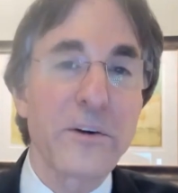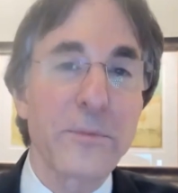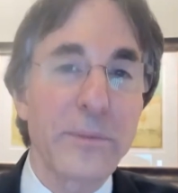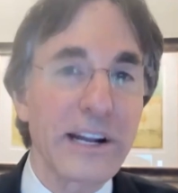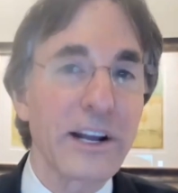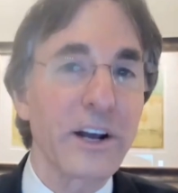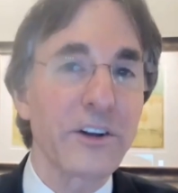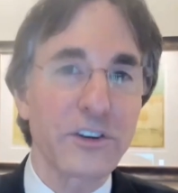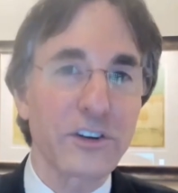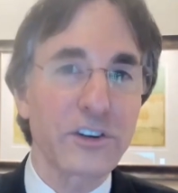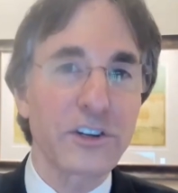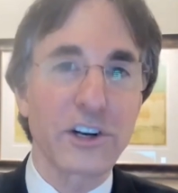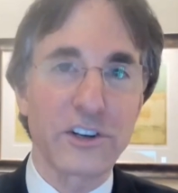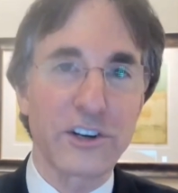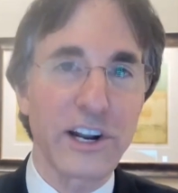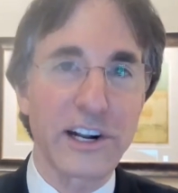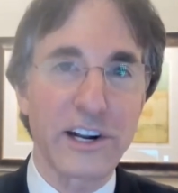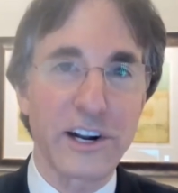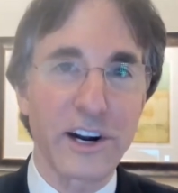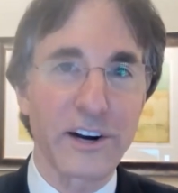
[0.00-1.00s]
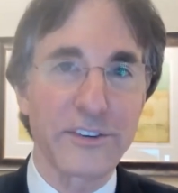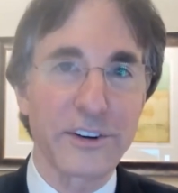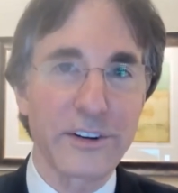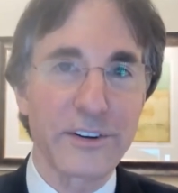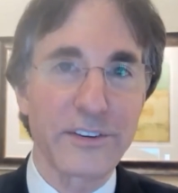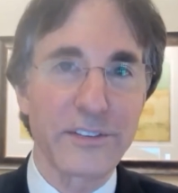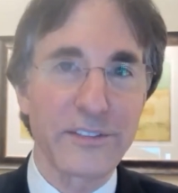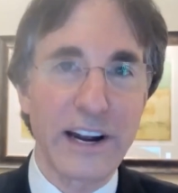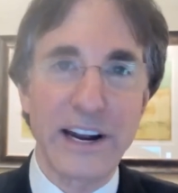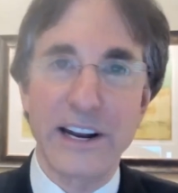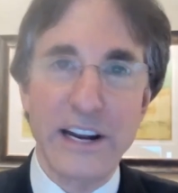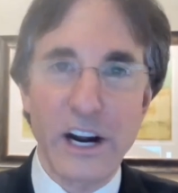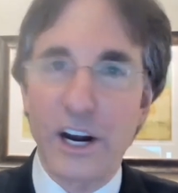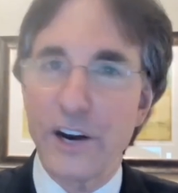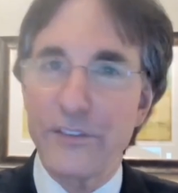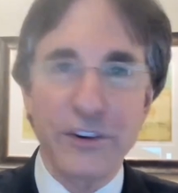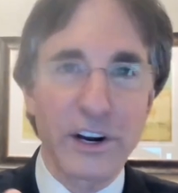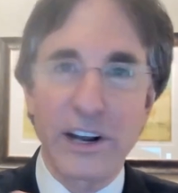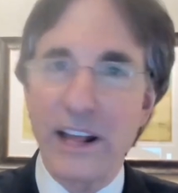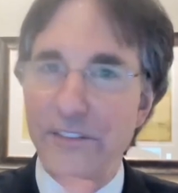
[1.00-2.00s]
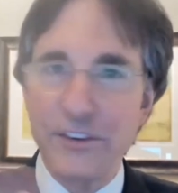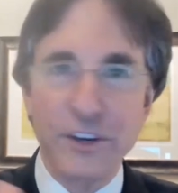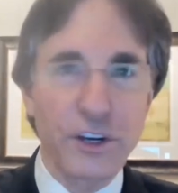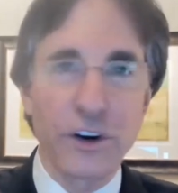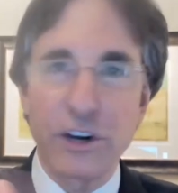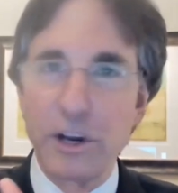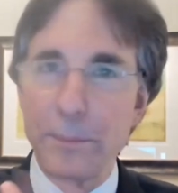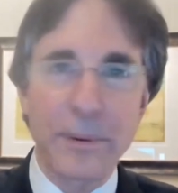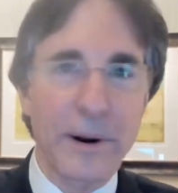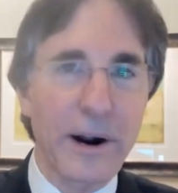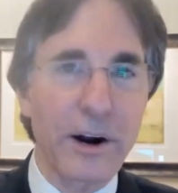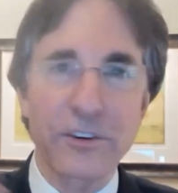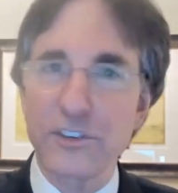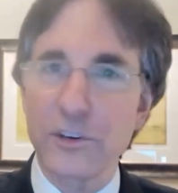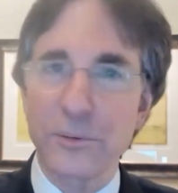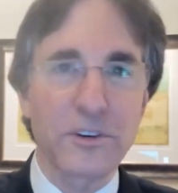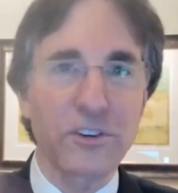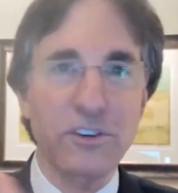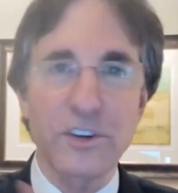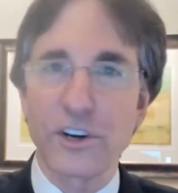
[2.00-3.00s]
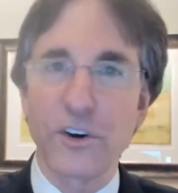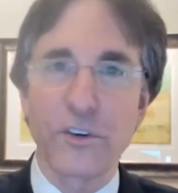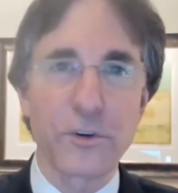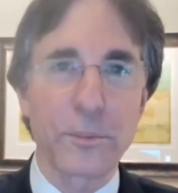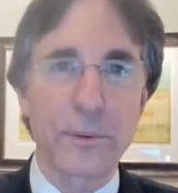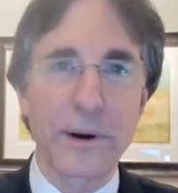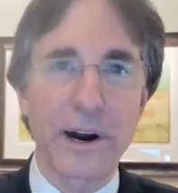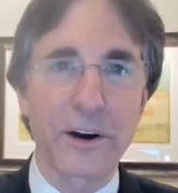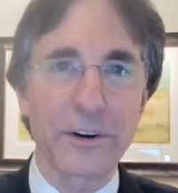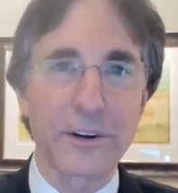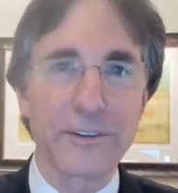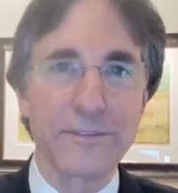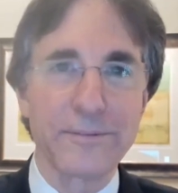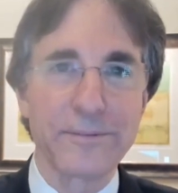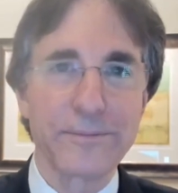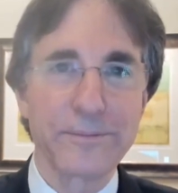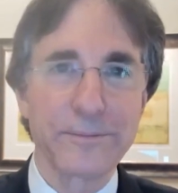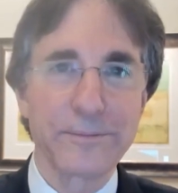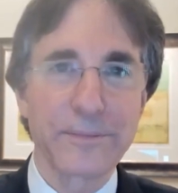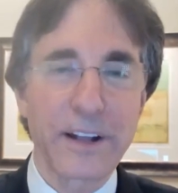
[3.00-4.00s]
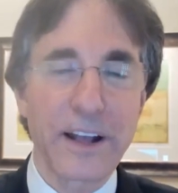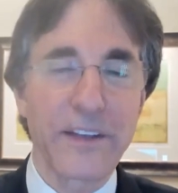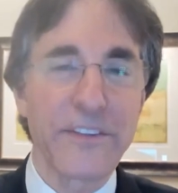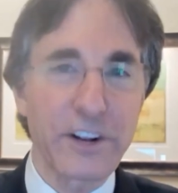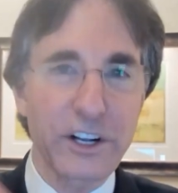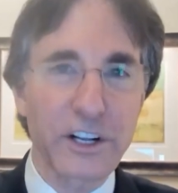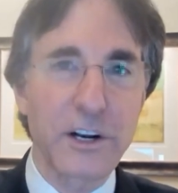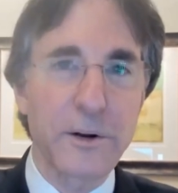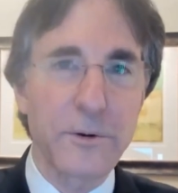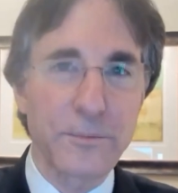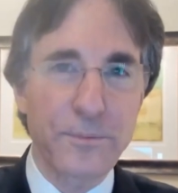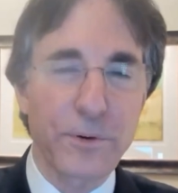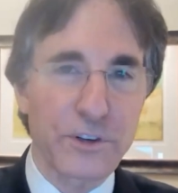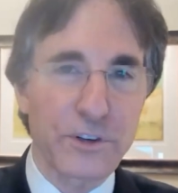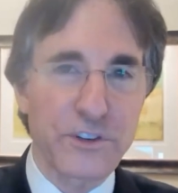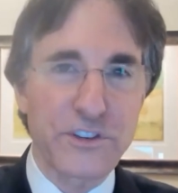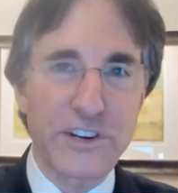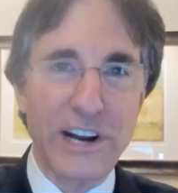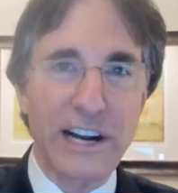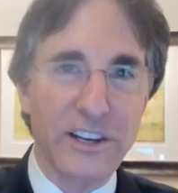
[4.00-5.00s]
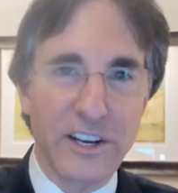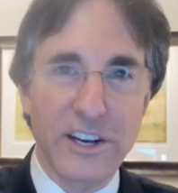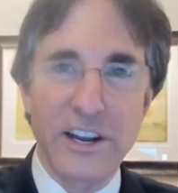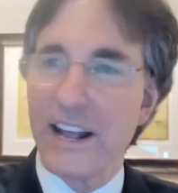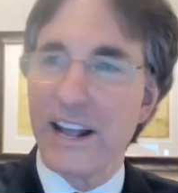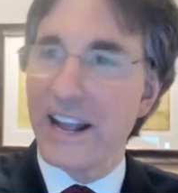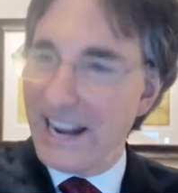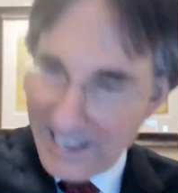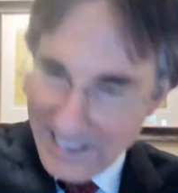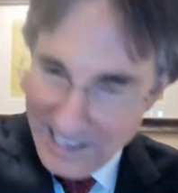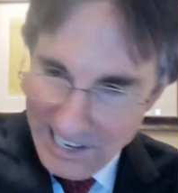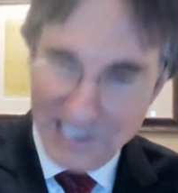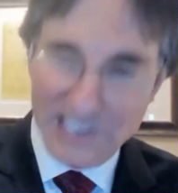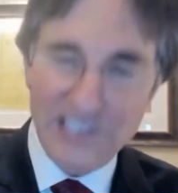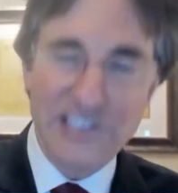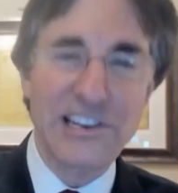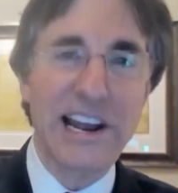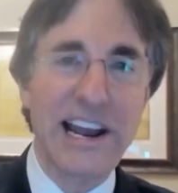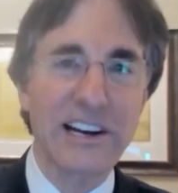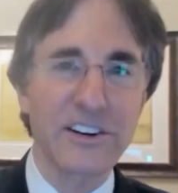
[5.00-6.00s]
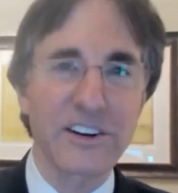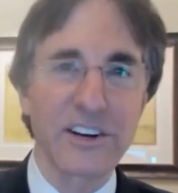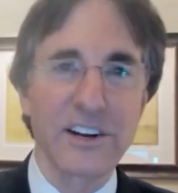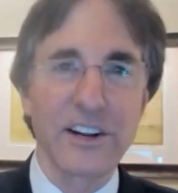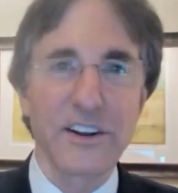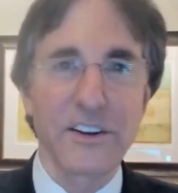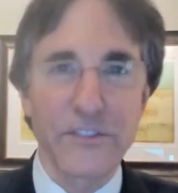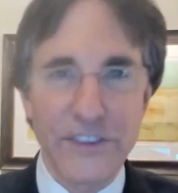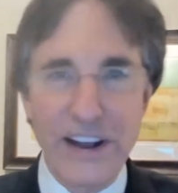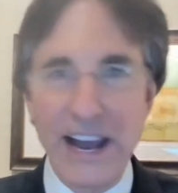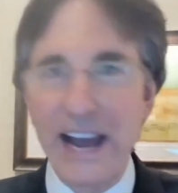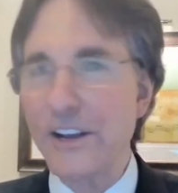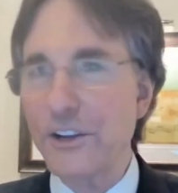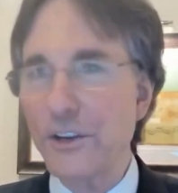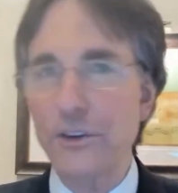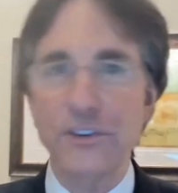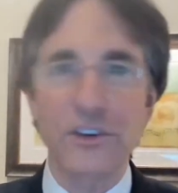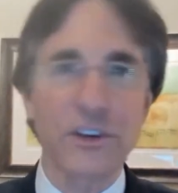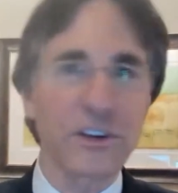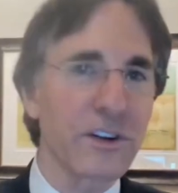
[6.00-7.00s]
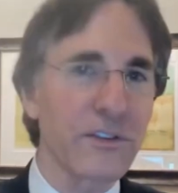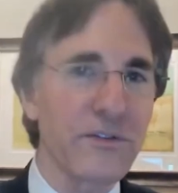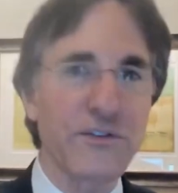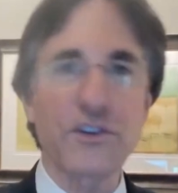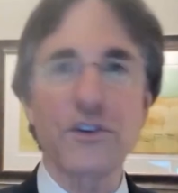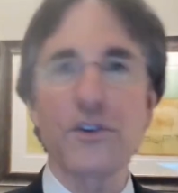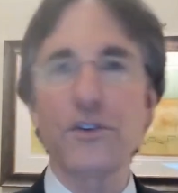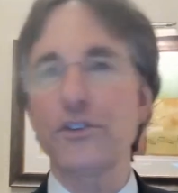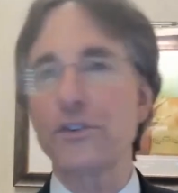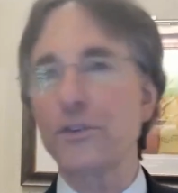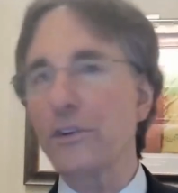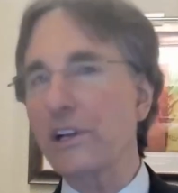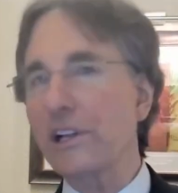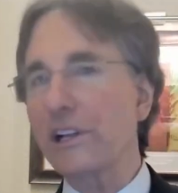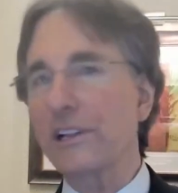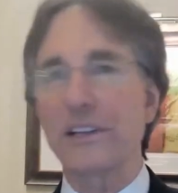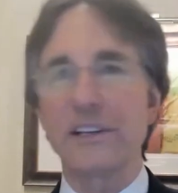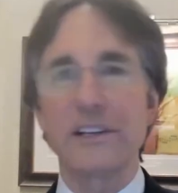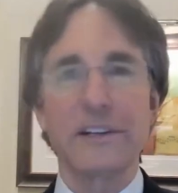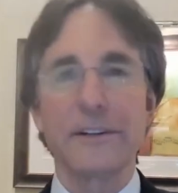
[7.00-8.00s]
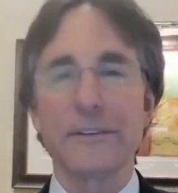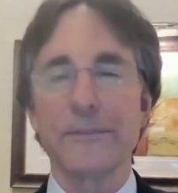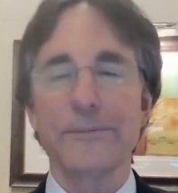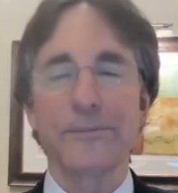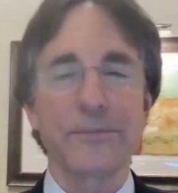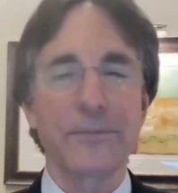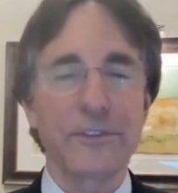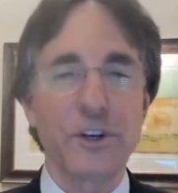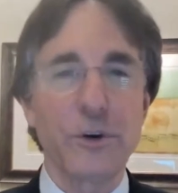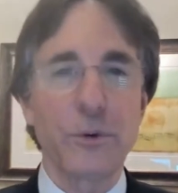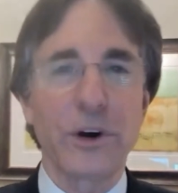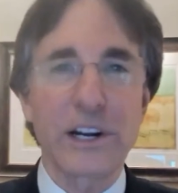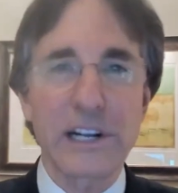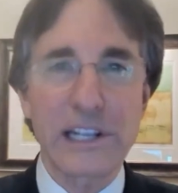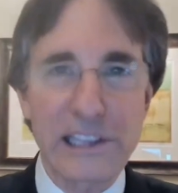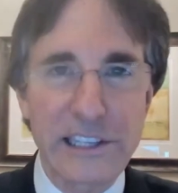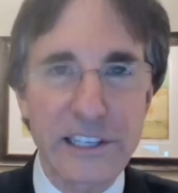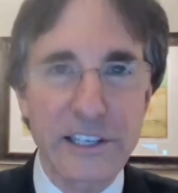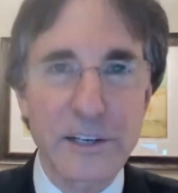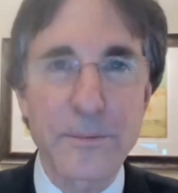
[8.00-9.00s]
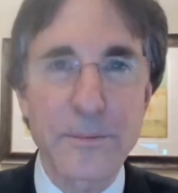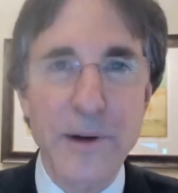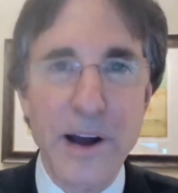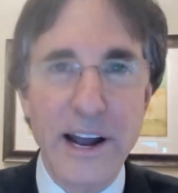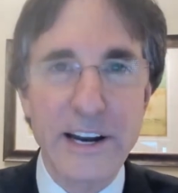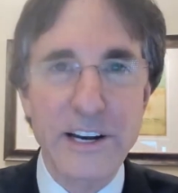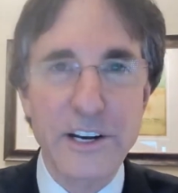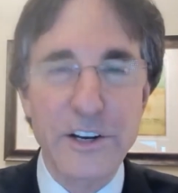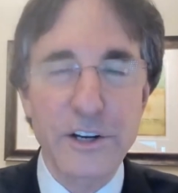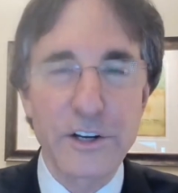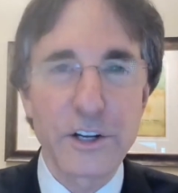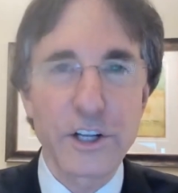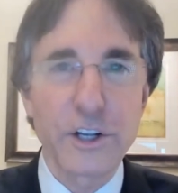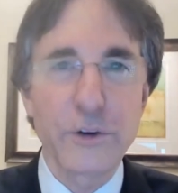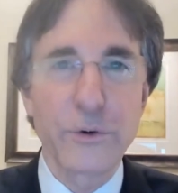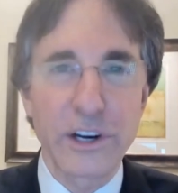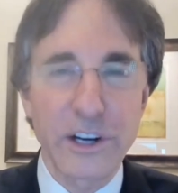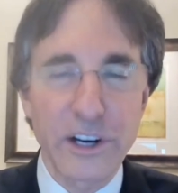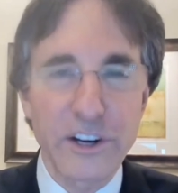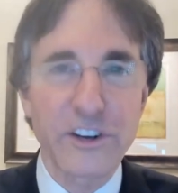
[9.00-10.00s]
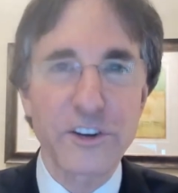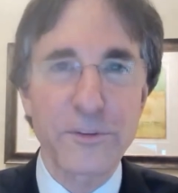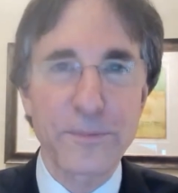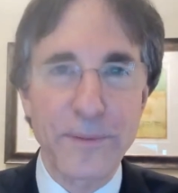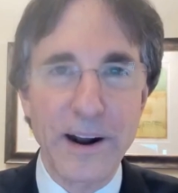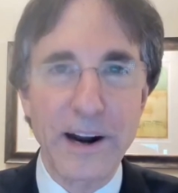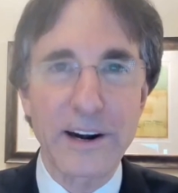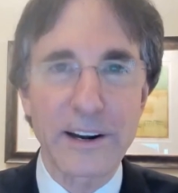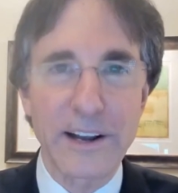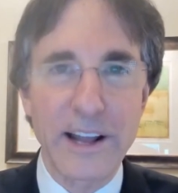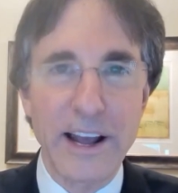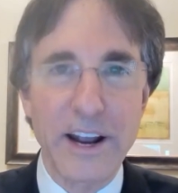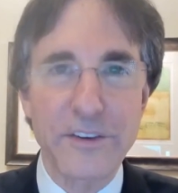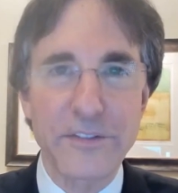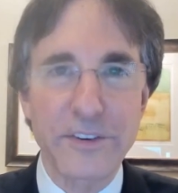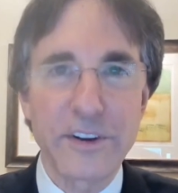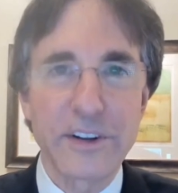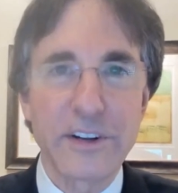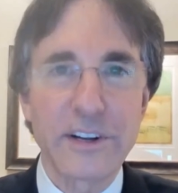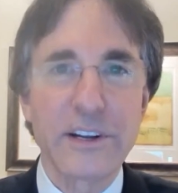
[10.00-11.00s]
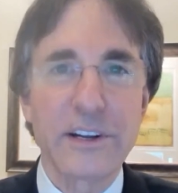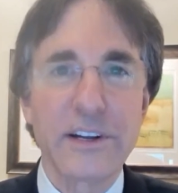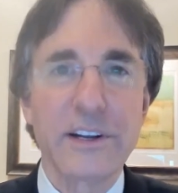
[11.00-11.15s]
everybody else is going to take care of it. Any area of your life you don't empower, somebody's going to overpower you. And they're going to project and inject values and confuse you. And you want a clear mind? You want an inspired life?